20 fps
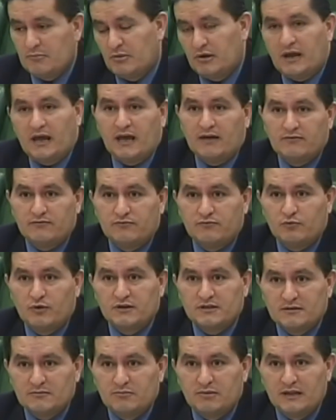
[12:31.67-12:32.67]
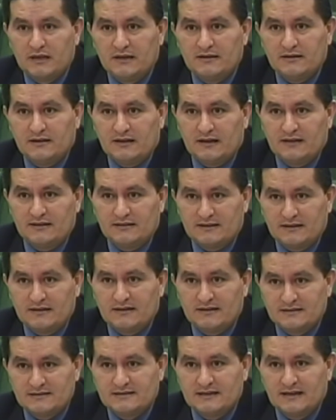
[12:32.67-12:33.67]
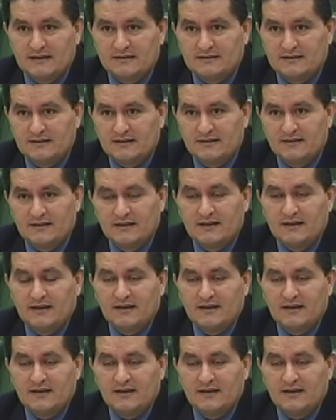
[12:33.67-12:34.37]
but I have one complaint, and it is that